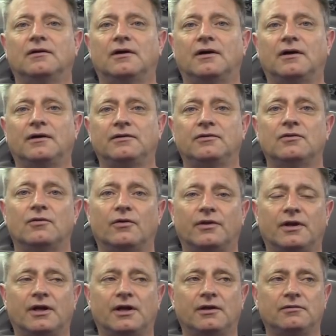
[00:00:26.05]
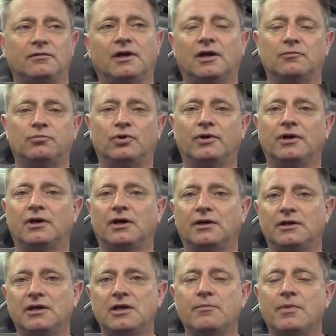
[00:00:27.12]
you know that I had put it
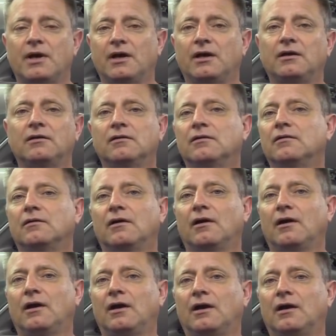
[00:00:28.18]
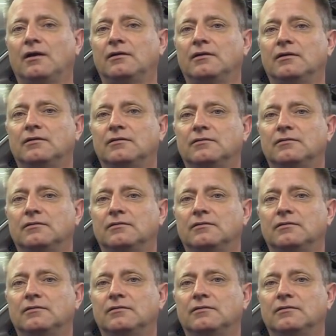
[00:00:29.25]
on eBay, and